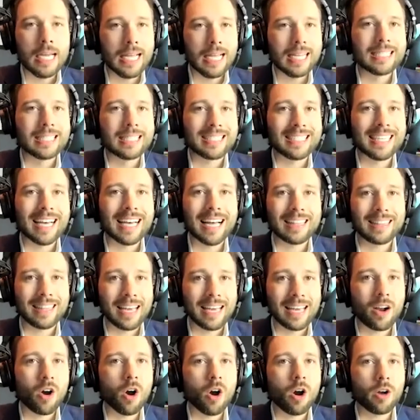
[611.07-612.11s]
it's not
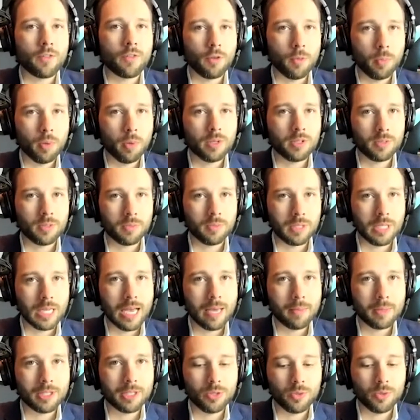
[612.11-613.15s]
that hard if you put some
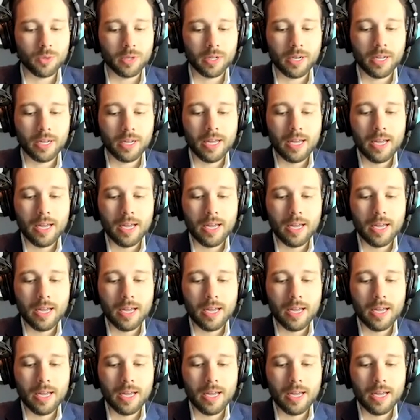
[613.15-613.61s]
time into it.